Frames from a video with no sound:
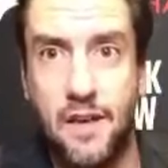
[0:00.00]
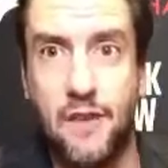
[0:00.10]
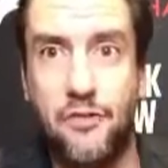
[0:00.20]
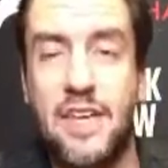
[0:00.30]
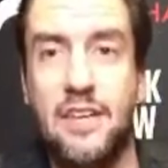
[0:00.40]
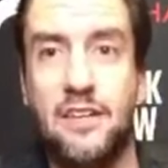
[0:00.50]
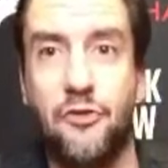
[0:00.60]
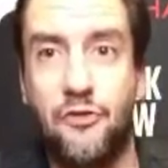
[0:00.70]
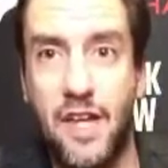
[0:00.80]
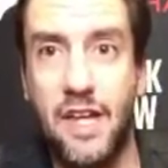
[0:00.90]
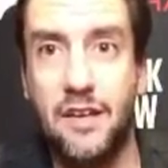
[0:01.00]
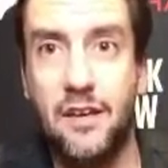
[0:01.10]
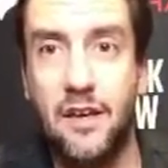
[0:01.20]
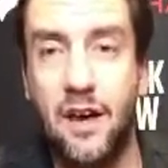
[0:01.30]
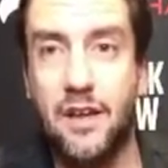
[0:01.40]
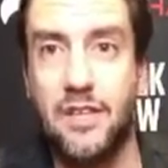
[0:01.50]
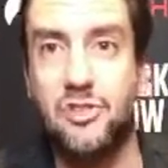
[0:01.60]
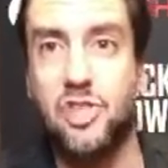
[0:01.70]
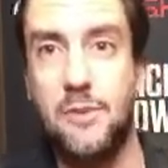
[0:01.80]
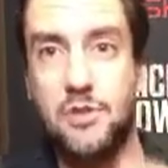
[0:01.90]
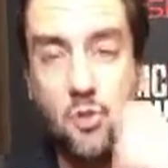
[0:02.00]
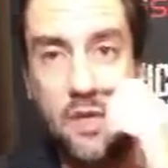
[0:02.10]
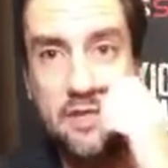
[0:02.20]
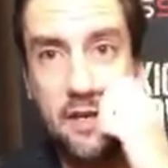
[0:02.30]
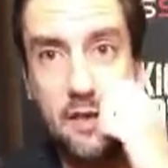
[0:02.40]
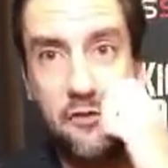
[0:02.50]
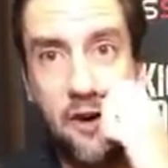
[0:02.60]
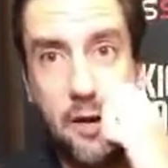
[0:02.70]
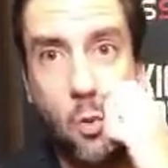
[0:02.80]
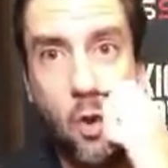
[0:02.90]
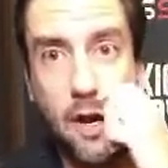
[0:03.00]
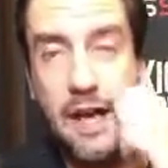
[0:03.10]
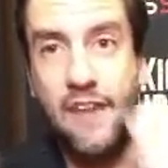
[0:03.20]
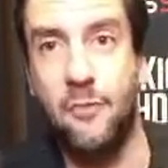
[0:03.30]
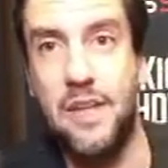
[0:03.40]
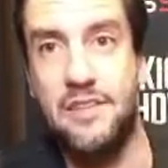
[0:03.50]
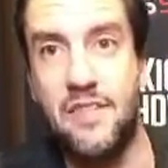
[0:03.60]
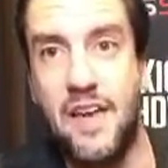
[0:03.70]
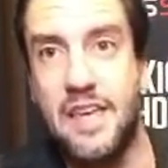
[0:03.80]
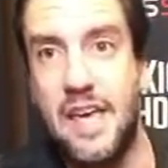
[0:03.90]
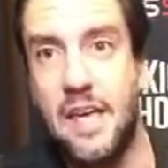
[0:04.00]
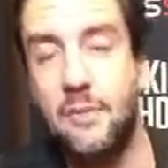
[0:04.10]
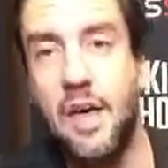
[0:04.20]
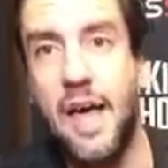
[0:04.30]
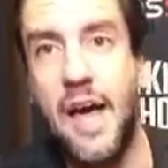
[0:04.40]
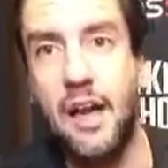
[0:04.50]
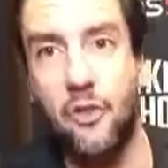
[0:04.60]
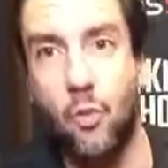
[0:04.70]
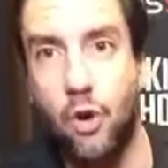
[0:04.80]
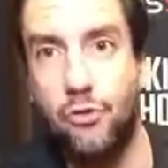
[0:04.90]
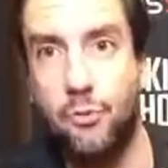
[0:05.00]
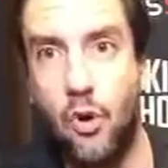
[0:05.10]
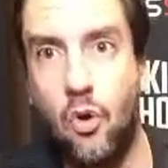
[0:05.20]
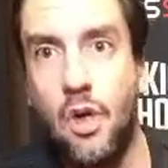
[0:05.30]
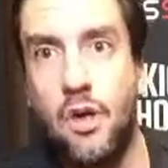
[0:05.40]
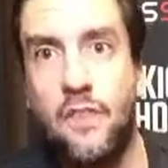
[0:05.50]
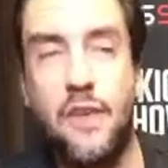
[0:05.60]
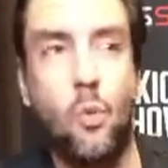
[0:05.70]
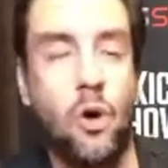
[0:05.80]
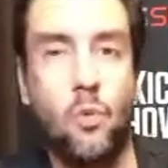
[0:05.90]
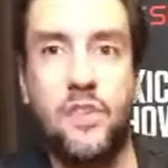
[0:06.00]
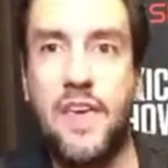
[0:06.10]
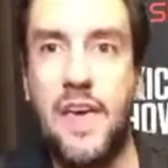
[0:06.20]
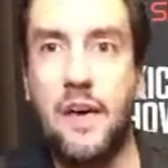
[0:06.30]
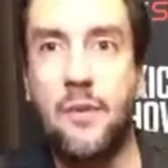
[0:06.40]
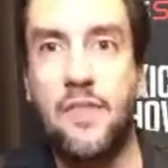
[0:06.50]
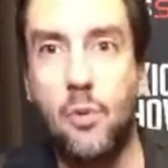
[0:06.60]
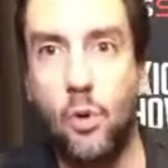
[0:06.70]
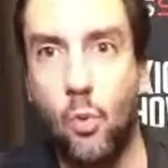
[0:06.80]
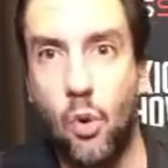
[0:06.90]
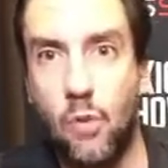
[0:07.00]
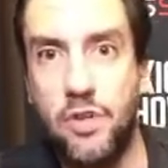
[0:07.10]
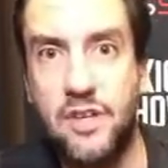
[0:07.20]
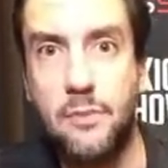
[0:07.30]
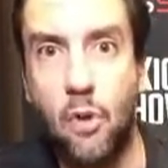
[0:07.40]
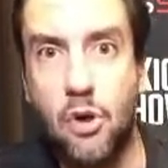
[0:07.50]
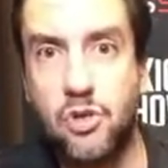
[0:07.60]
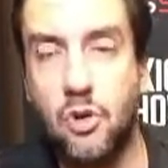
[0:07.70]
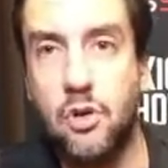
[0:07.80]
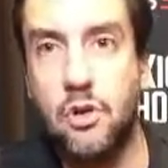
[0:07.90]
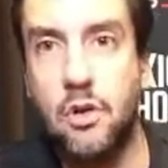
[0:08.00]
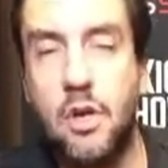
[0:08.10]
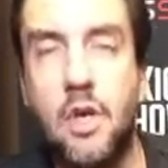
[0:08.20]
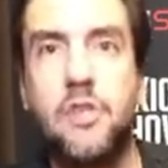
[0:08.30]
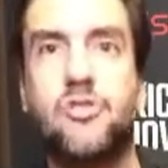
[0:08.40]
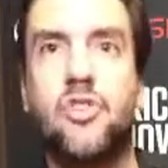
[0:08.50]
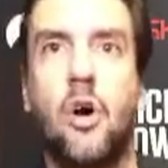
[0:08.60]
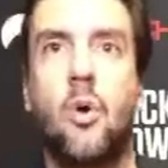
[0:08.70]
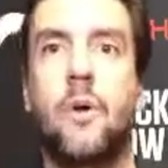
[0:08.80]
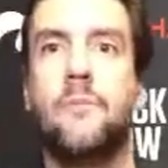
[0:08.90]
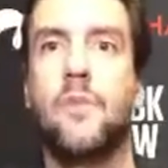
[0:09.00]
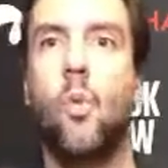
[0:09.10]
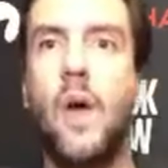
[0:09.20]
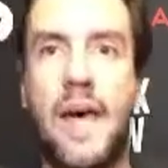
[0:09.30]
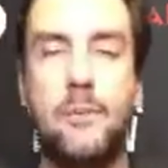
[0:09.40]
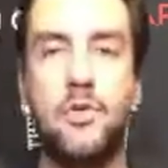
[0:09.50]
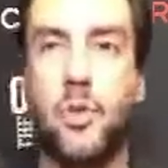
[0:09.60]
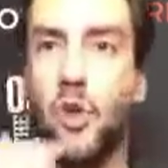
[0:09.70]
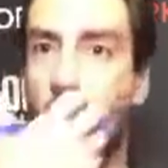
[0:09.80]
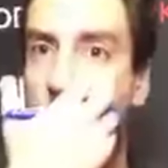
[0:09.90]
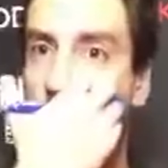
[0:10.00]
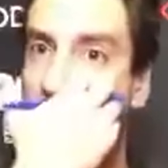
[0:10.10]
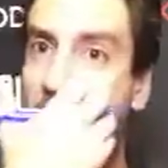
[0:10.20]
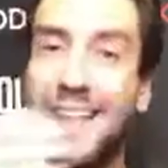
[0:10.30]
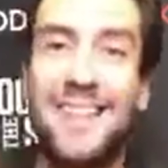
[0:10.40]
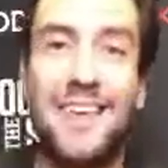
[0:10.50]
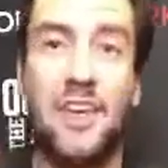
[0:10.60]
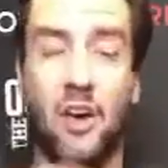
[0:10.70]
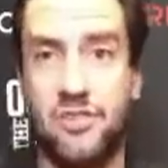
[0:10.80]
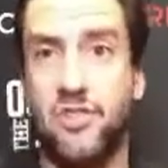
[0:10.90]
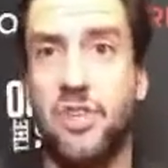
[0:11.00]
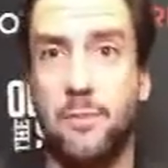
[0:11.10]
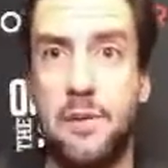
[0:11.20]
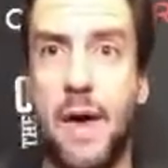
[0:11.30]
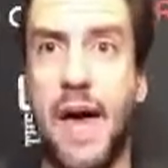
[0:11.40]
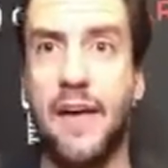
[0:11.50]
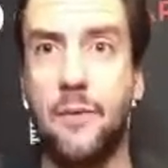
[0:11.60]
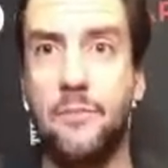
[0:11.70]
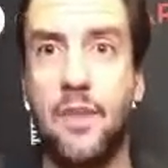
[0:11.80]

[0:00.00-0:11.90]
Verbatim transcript: If they can defend against Jameis Winston in the final one and a half minutes of that game out in the Rose Bowl, they won with Cam and they would have won with Nick Marshall. So, what happens with Auburn? I think Gus is going to be back.